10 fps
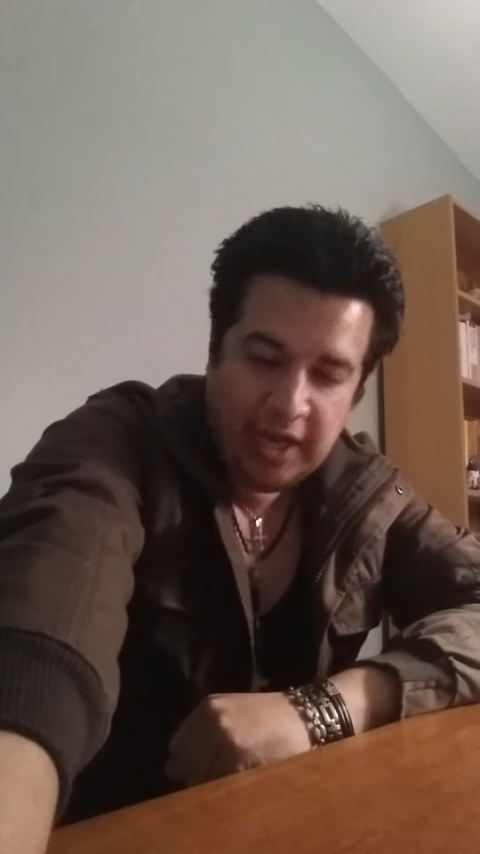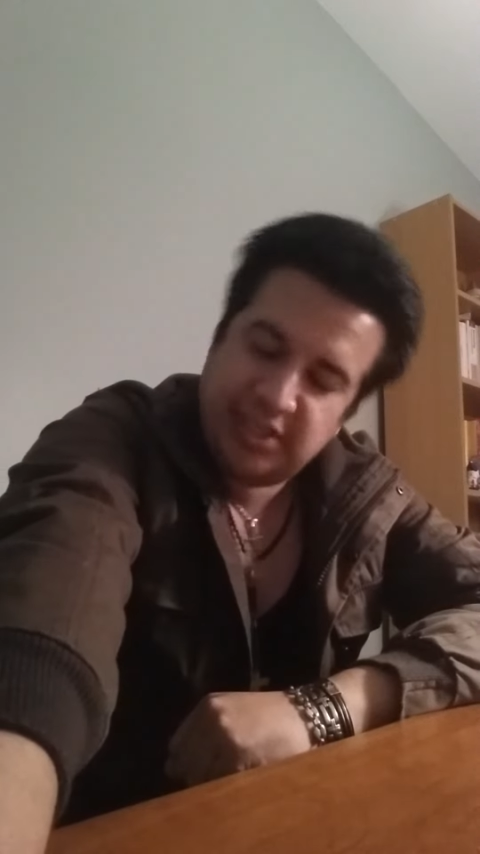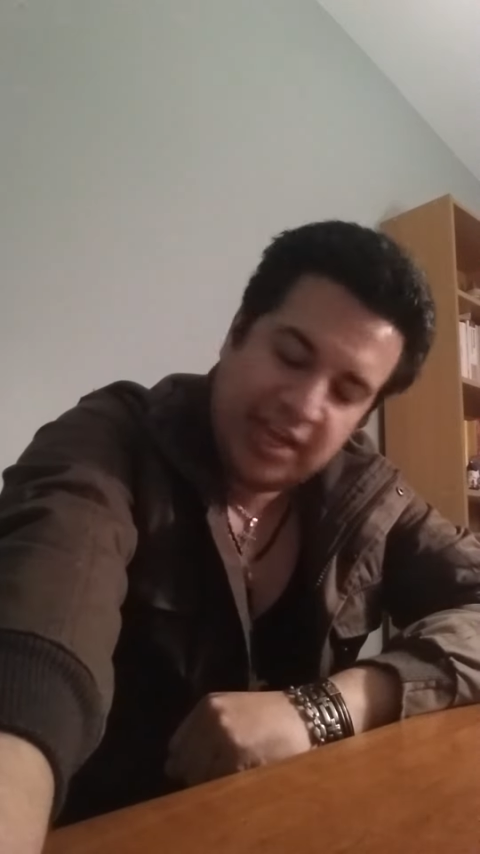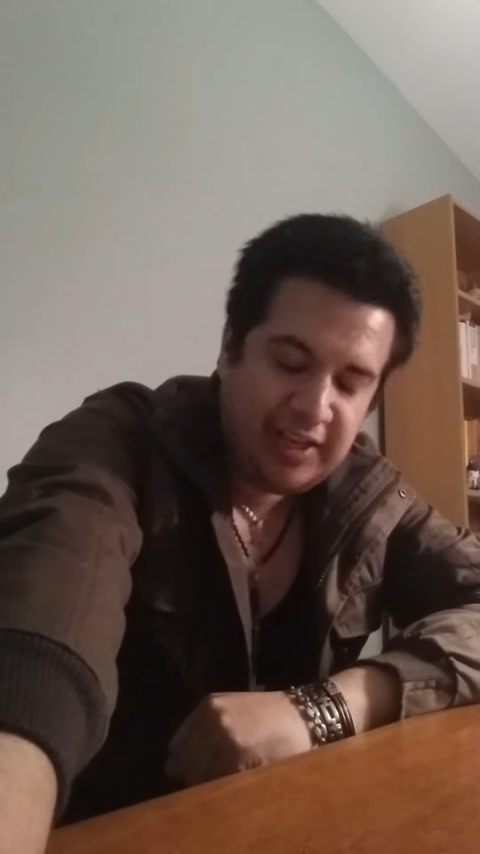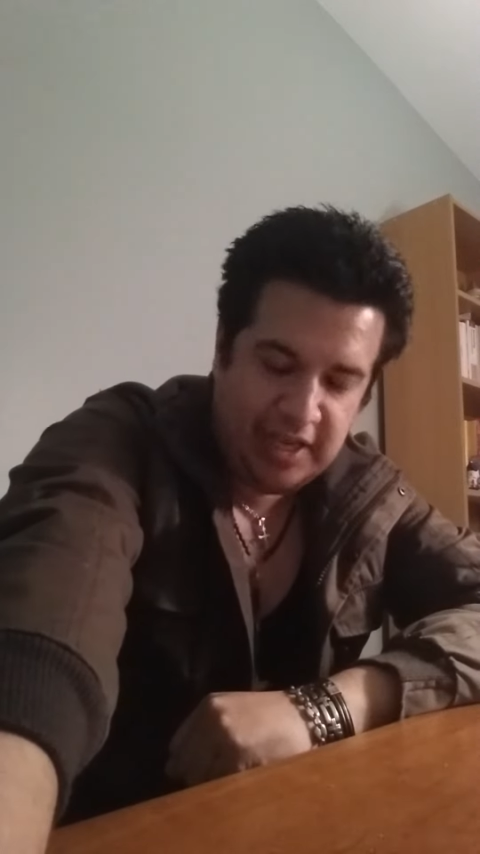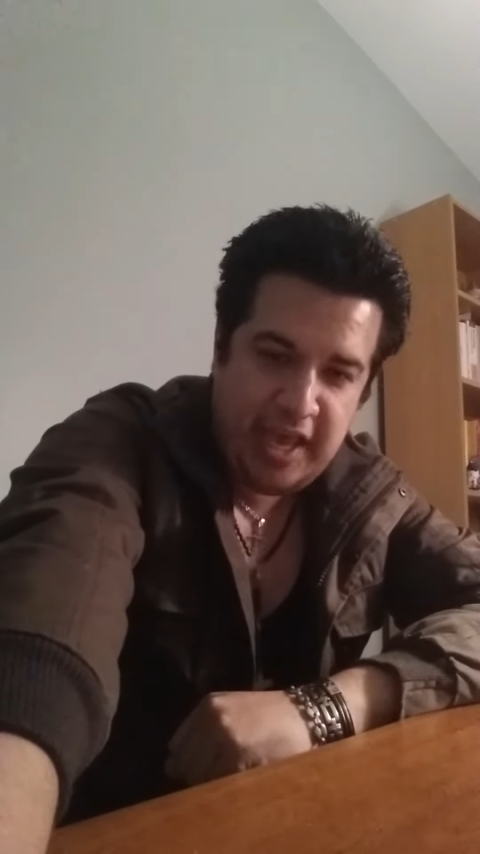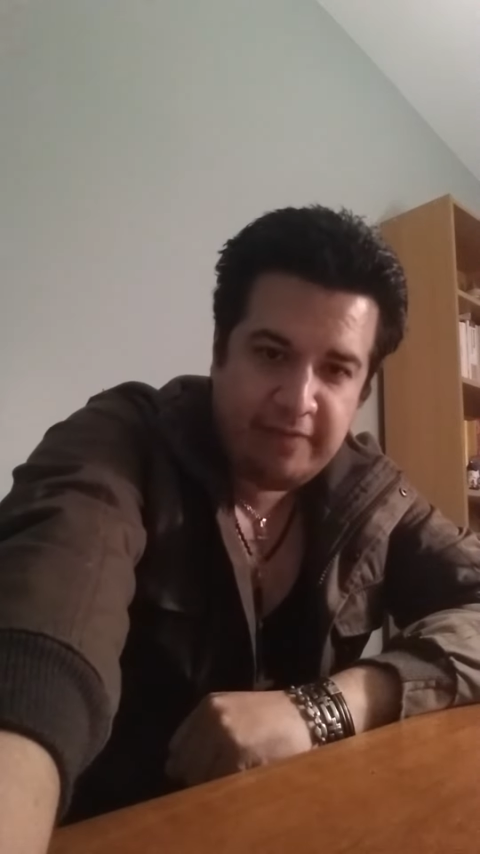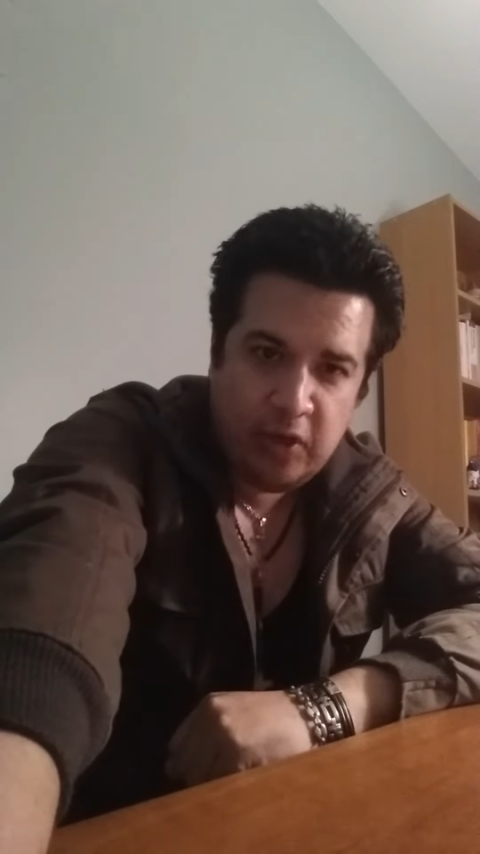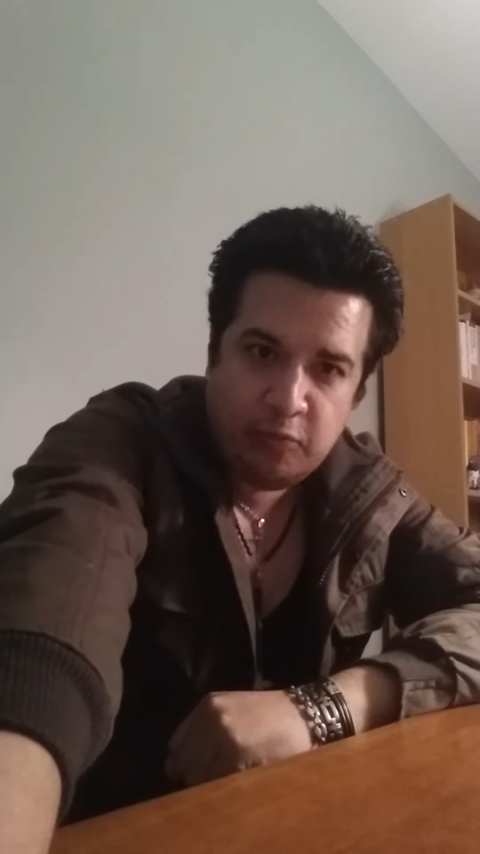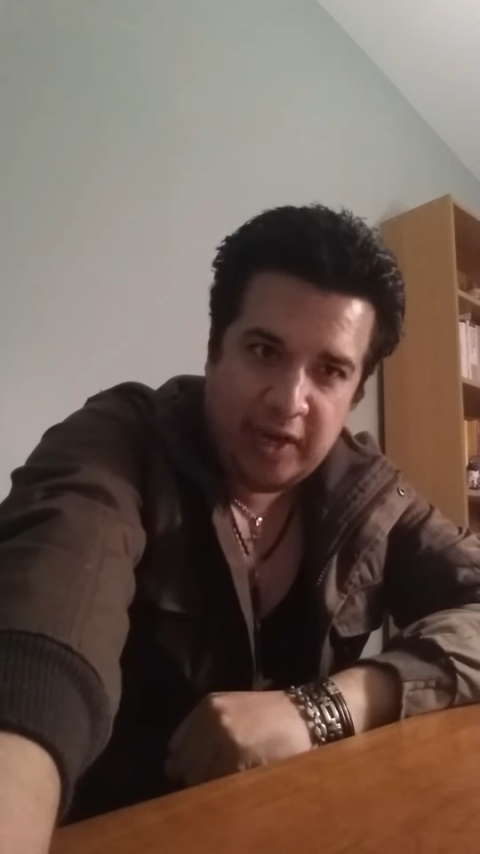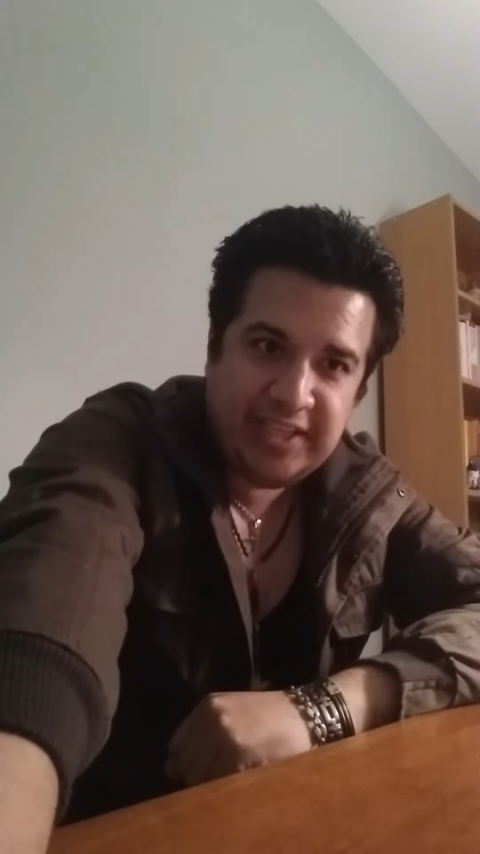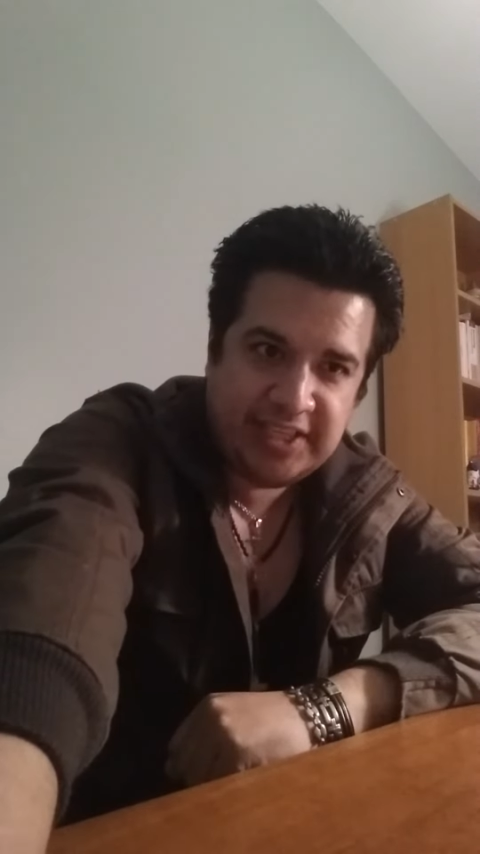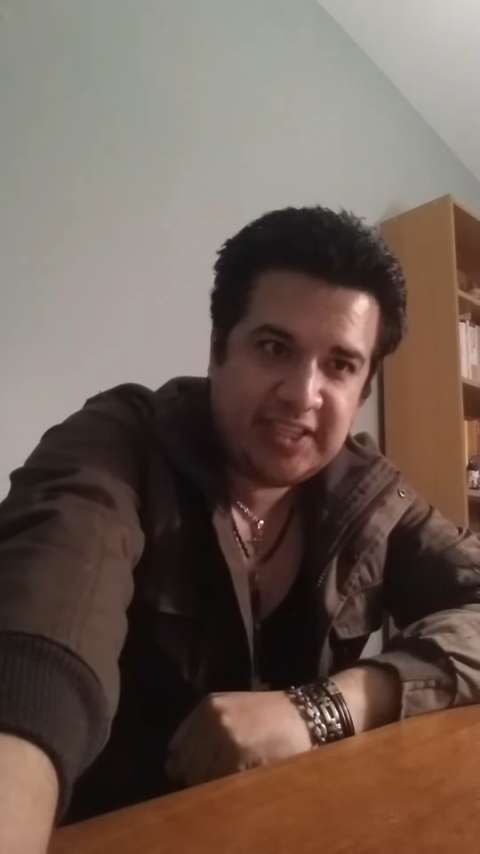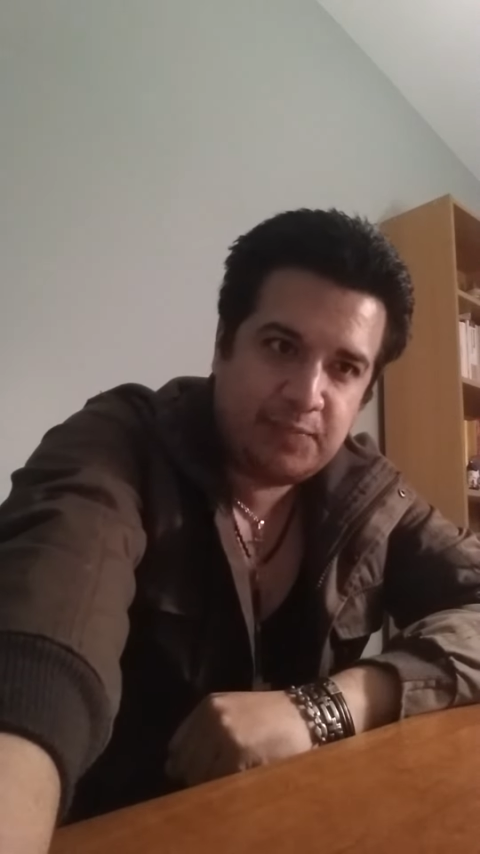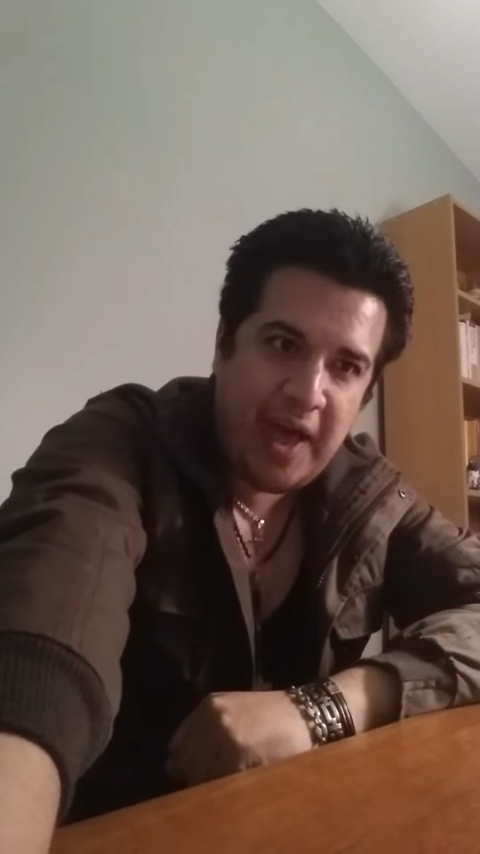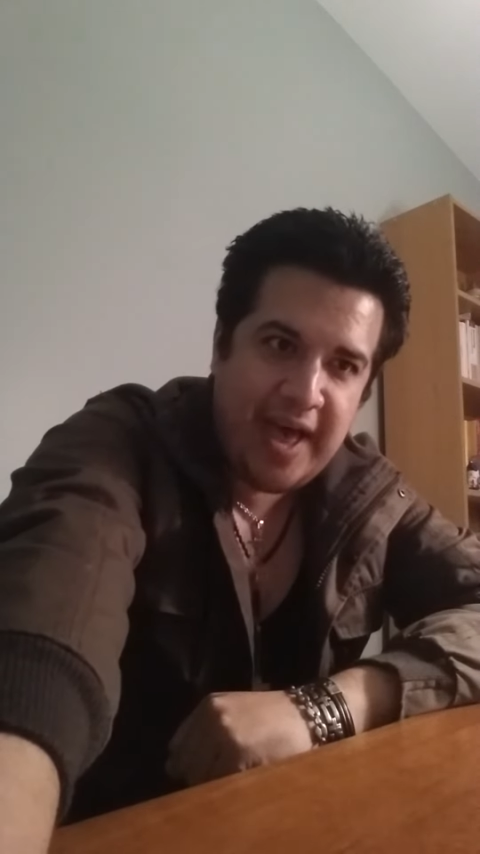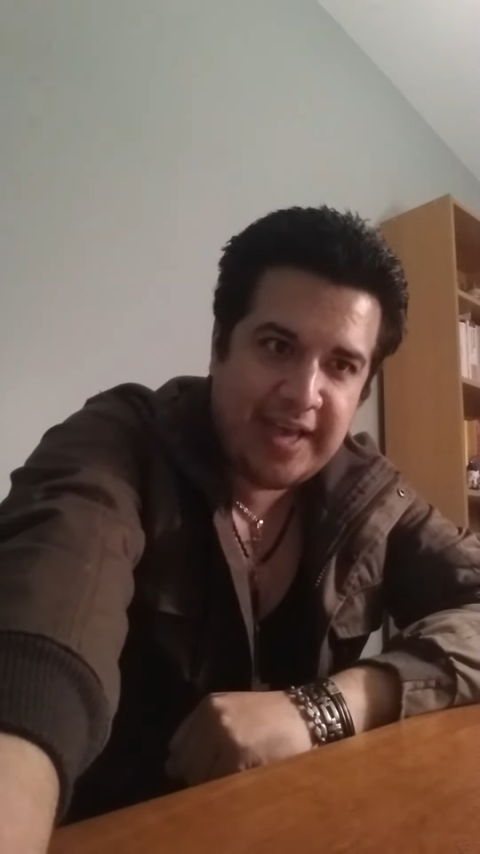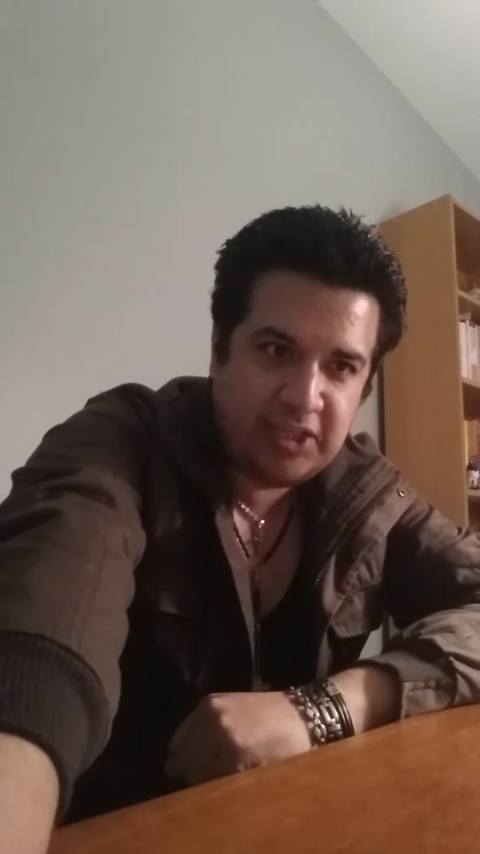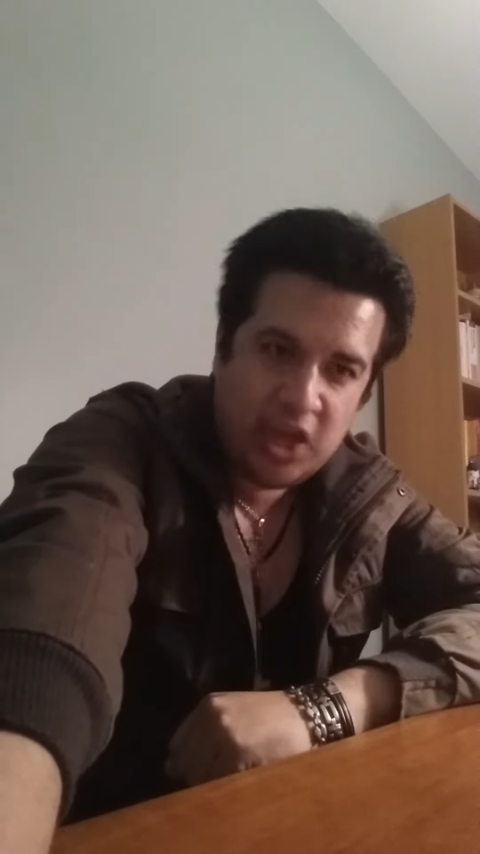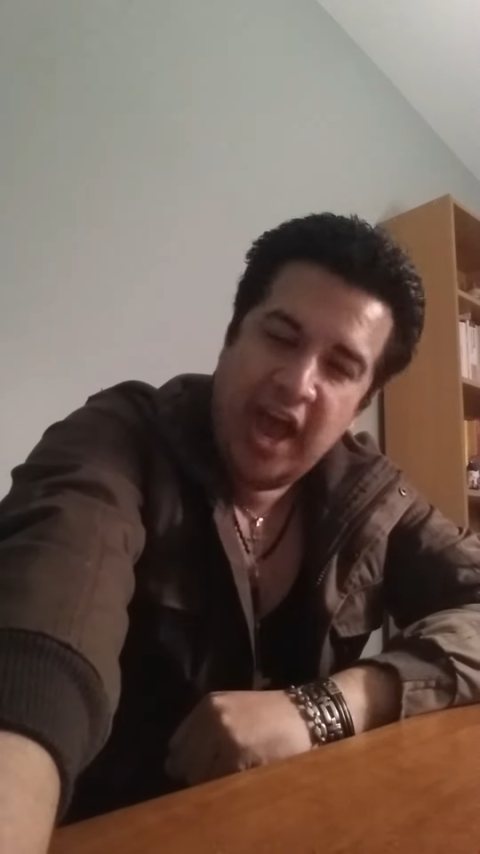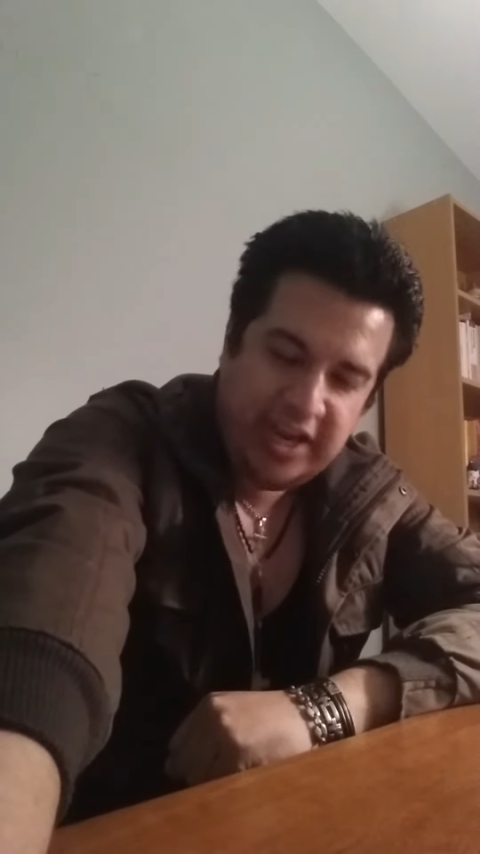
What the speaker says: deliver with despise.